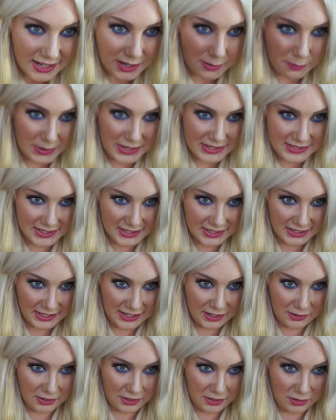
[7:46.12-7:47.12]
and I'm basically
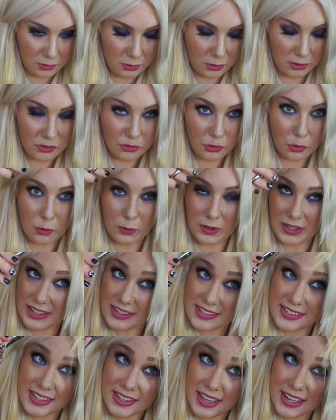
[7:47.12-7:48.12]
going to notch all
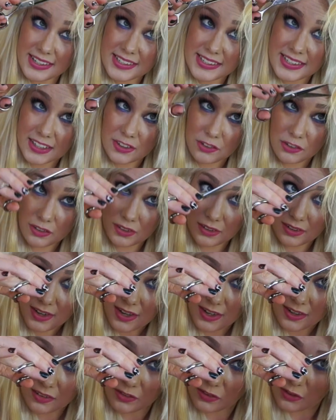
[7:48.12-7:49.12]
into that section.
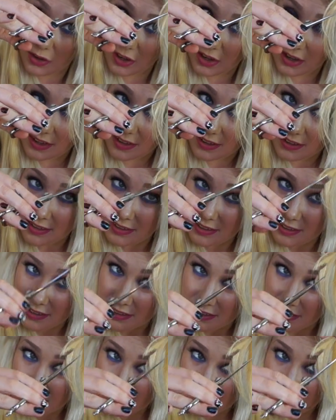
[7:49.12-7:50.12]
So
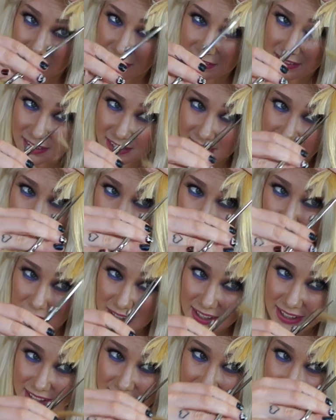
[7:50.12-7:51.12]
just
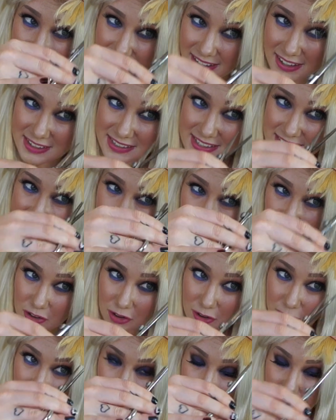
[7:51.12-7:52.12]
literally cut that section
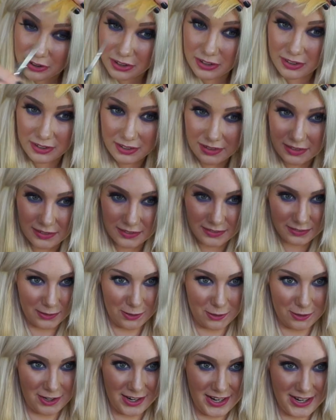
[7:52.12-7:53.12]
off.
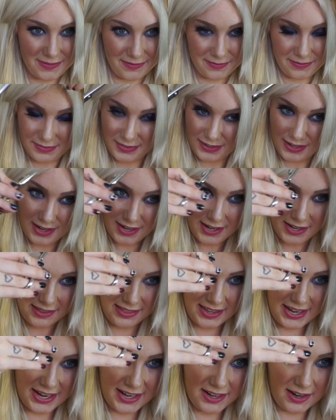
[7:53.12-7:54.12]
Right,
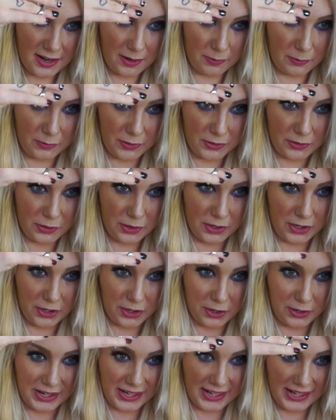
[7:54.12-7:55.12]
then I'm just going to
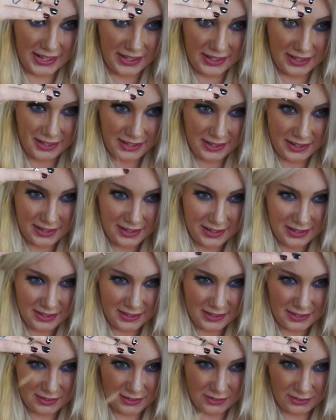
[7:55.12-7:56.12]
go in
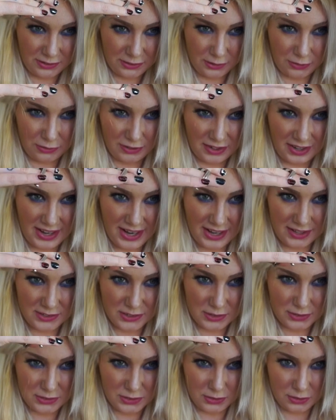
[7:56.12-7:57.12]
and just soften it out
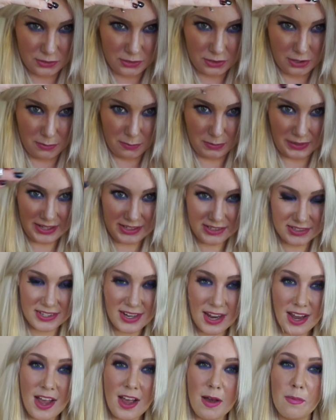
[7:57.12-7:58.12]
so it's not too blunt.
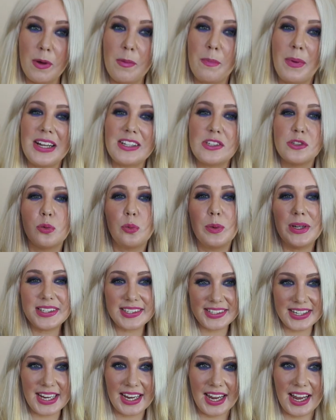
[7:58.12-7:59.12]
But by
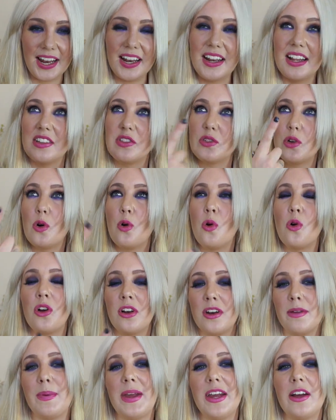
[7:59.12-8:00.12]
twisting it, it's all
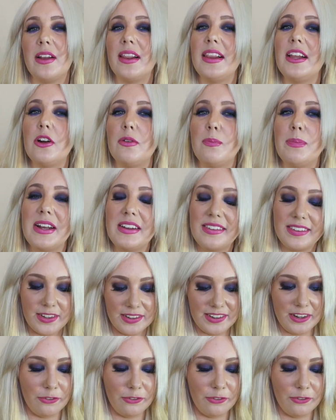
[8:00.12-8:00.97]
going to be on little bits of